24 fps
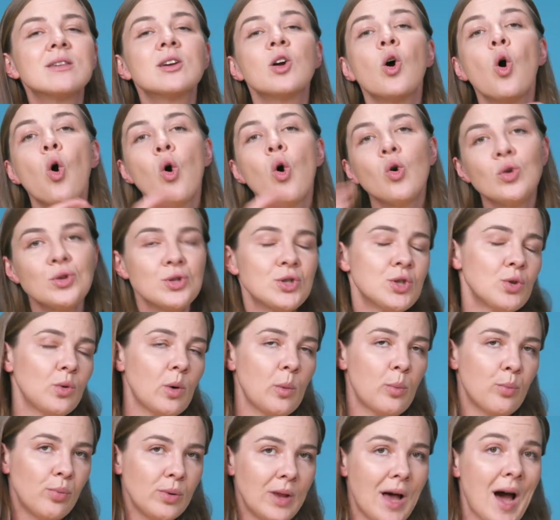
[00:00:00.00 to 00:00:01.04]
they also
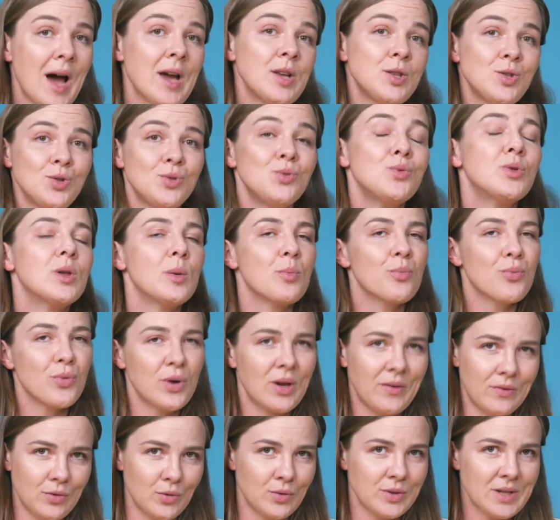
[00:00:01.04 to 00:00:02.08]
apply to the
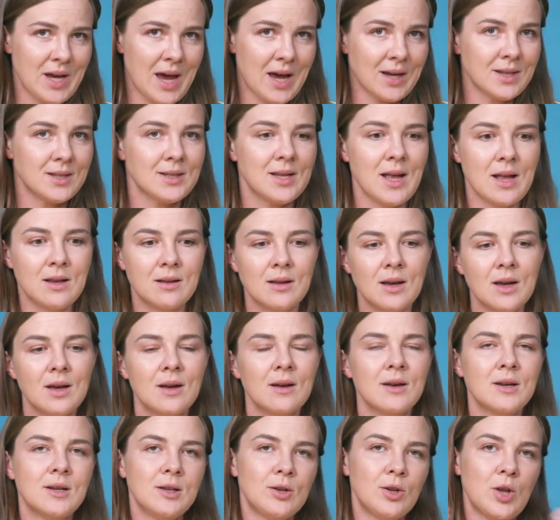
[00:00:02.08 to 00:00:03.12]
preview text. And
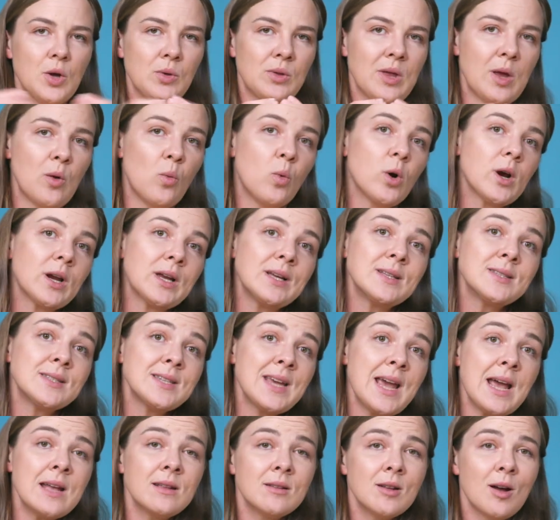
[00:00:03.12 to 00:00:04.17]
you know, they work in
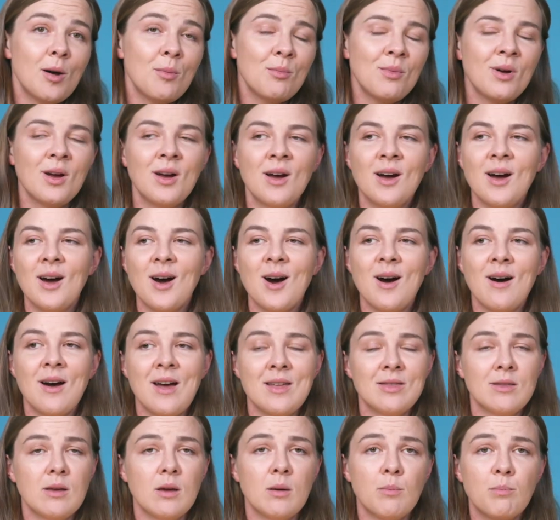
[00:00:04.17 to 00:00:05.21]
tandem
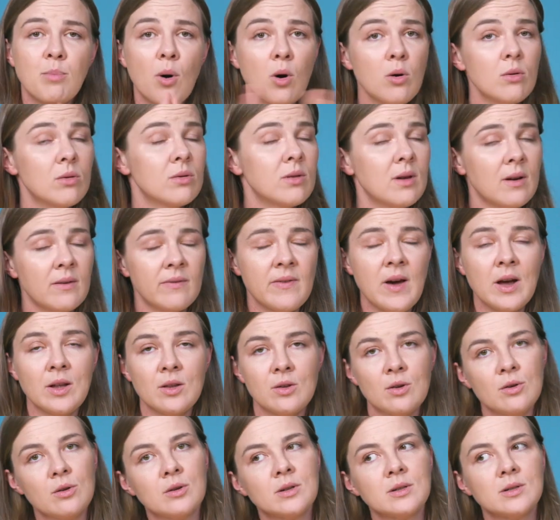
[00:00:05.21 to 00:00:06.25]
and they both affect
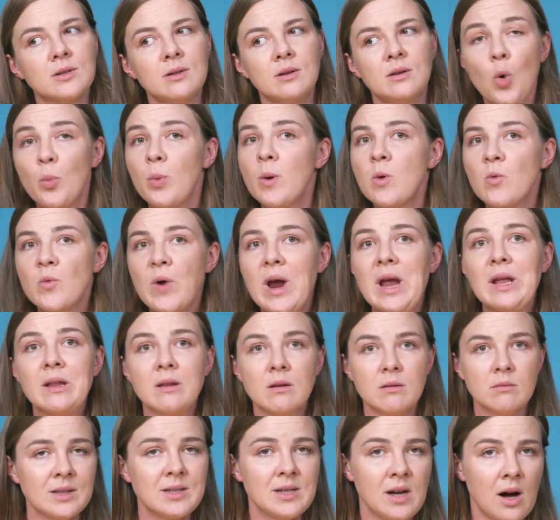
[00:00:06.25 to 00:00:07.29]
your open rate
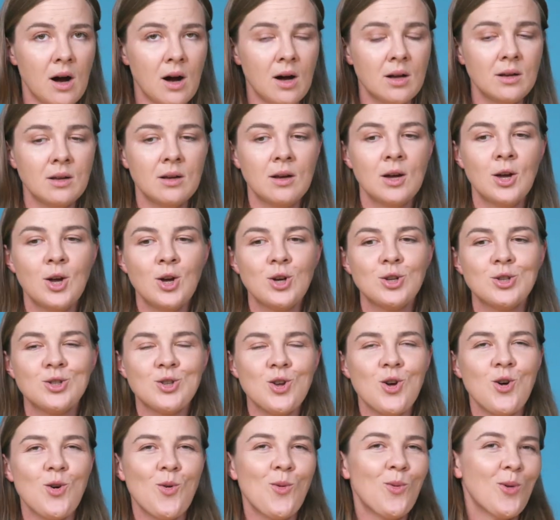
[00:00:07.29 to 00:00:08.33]
a ton.
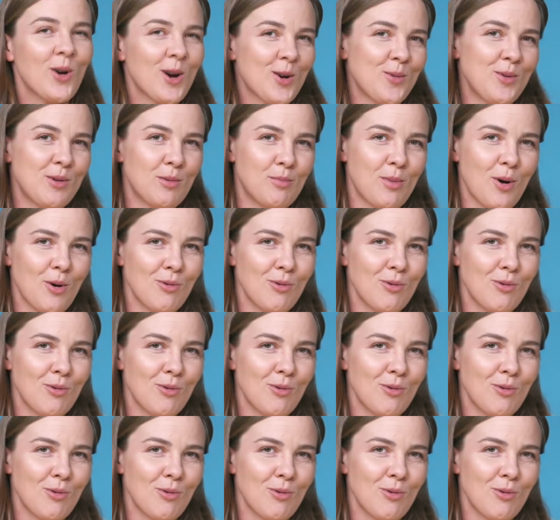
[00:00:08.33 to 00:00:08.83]
So work with